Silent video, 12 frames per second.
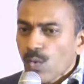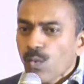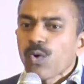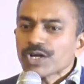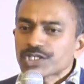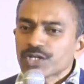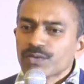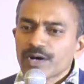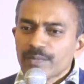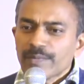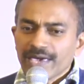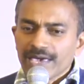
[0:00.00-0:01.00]

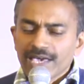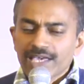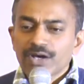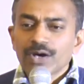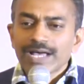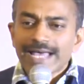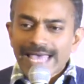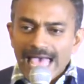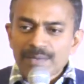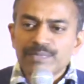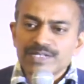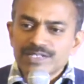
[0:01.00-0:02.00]
Whatever may,
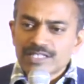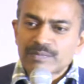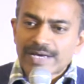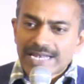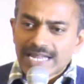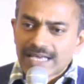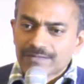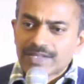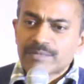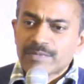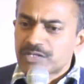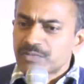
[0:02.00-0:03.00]
happens in my life,
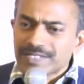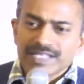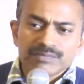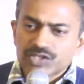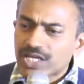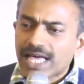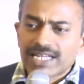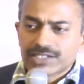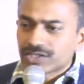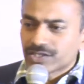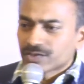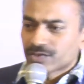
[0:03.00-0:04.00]
there must be some
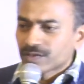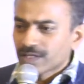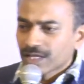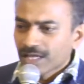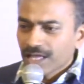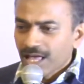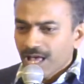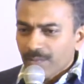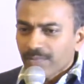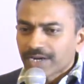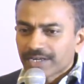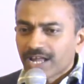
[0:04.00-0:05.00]
challenges,
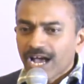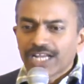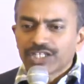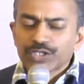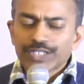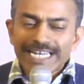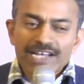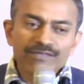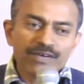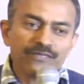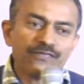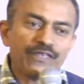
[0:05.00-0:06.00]
but I should
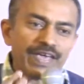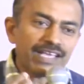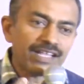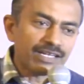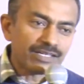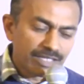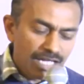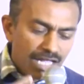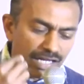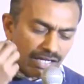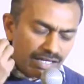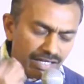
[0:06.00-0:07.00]
never fail,
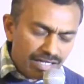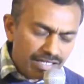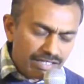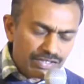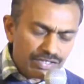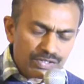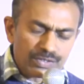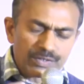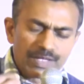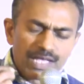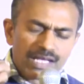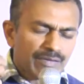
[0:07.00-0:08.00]
learn to,
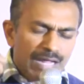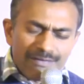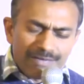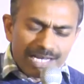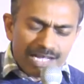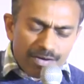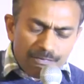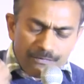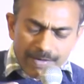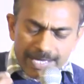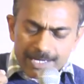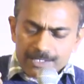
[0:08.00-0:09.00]
I would never
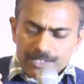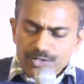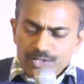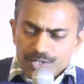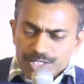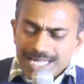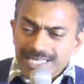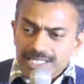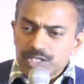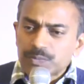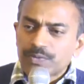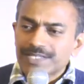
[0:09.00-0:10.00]
fail, sit at
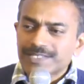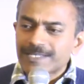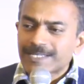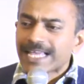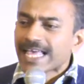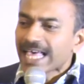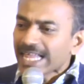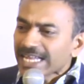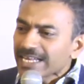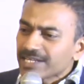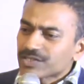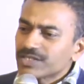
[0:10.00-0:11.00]
His presence
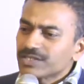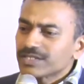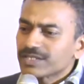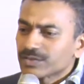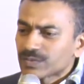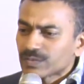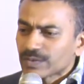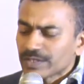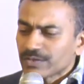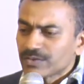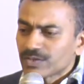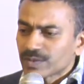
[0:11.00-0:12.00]
and listen to His,
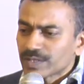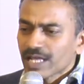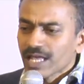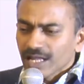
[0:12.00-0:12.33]
this one.